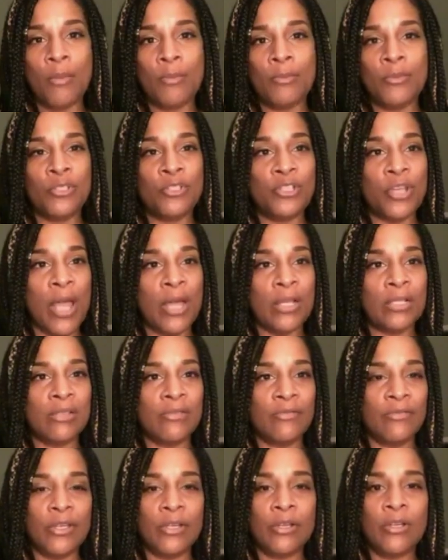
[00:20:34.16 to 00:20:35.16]

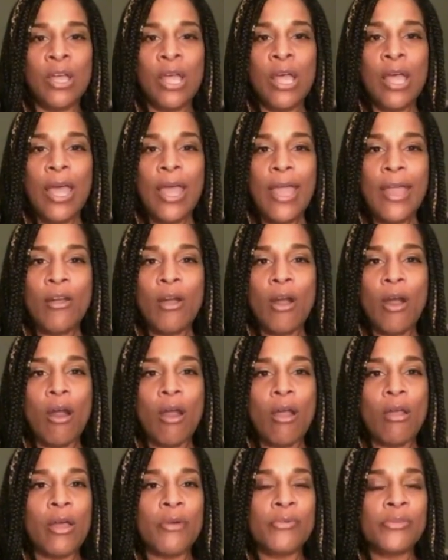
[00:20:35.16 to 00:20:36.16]
Jacksonville. Hey,
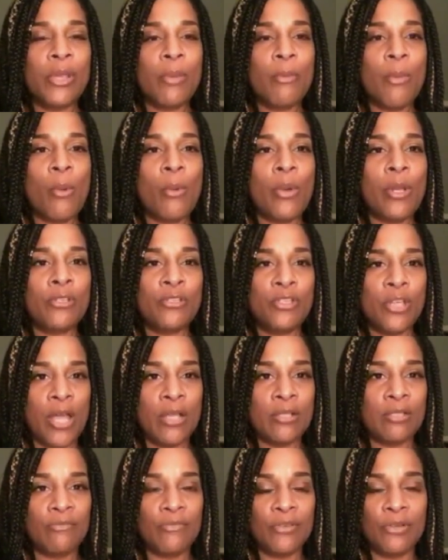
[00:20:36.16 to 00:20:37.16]
Carl, I was on my way to
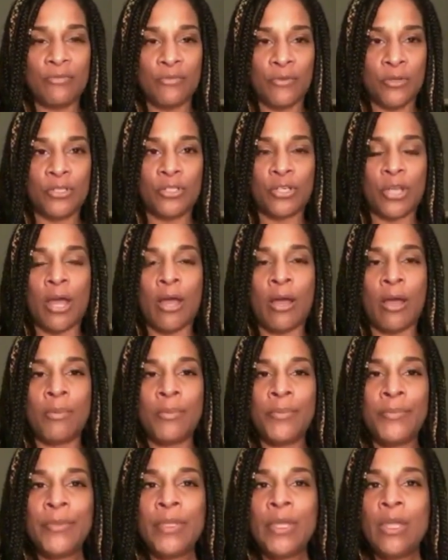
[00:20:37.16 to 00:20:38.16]
Jacksonville for a
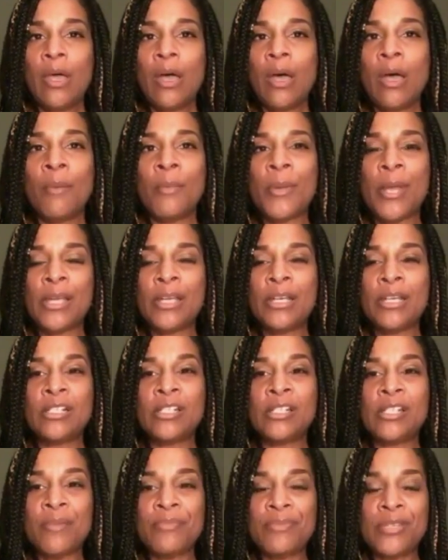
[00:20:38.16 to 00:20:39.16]
job. I had
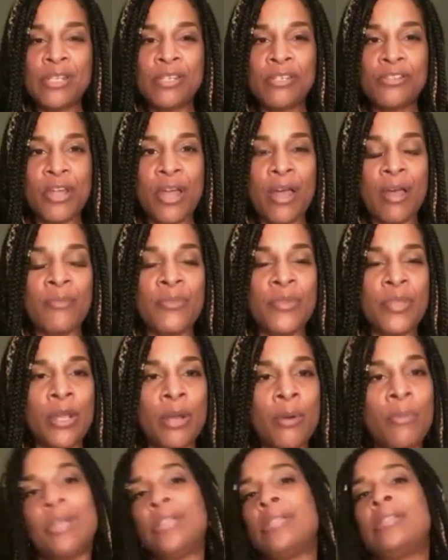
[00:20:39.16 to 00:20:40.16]
accepted a job
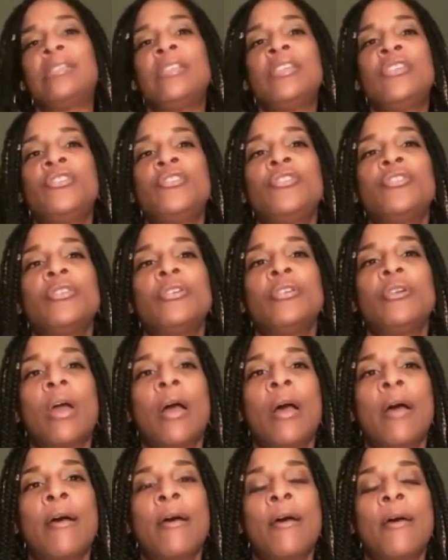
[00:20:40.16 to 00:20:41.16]
there. My sister
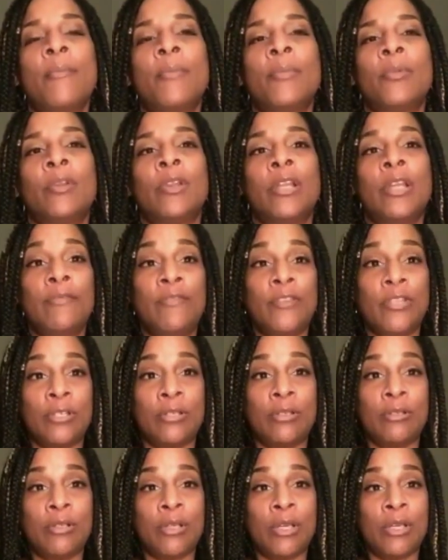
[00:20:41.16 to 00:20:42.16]
lived
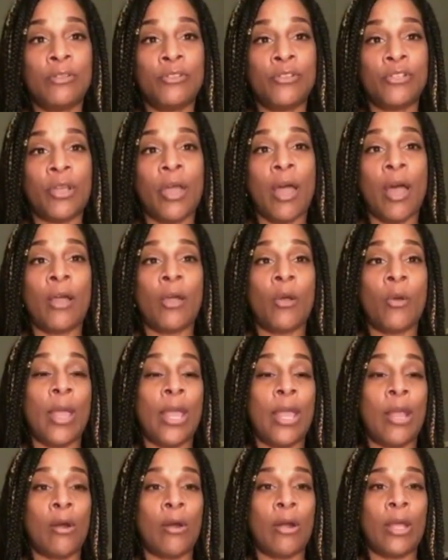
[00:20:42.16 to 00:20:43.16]
in the Chicago
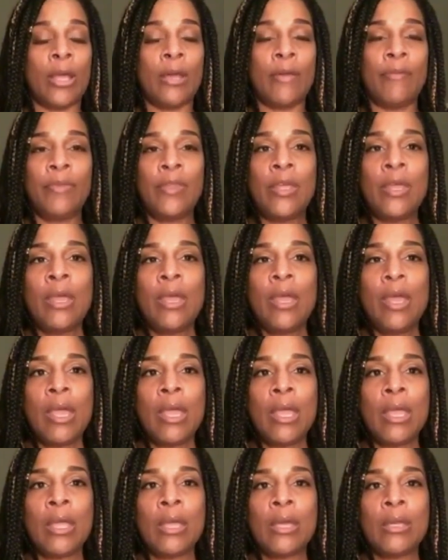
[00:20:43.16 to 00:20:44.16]
area,
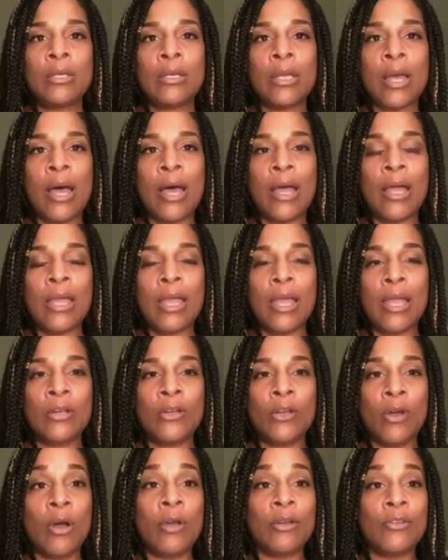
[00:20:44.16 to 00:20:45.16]
and I had
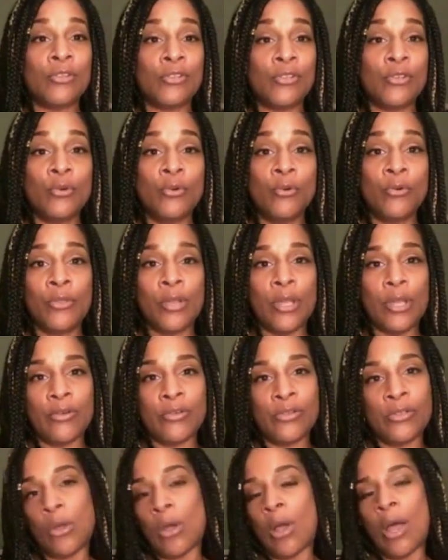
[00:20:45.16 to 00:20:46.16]
gone to school there.
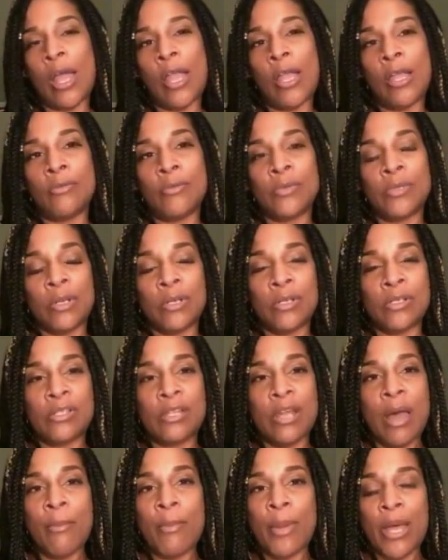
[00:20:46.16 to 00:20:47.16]
So I was going to
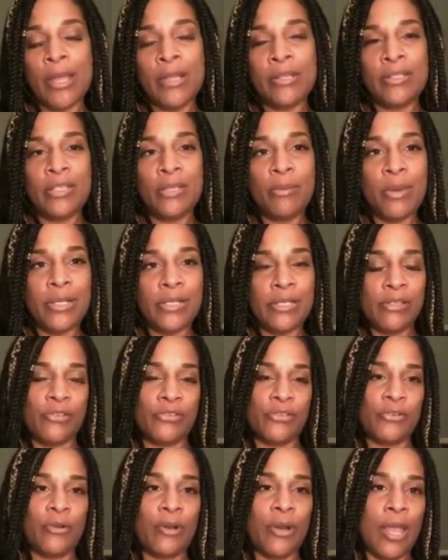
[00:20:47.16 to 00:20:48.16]
stop by and see my
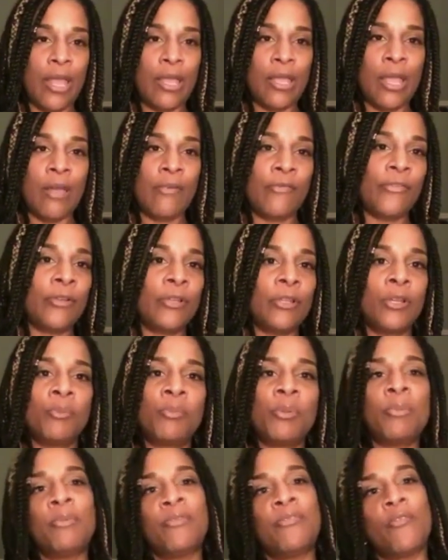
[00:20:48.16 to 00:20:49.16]
sister and hang out for a little
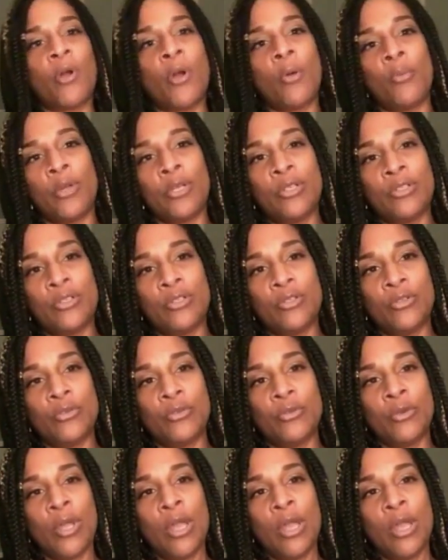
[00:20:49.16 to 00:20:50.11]
bit before I went to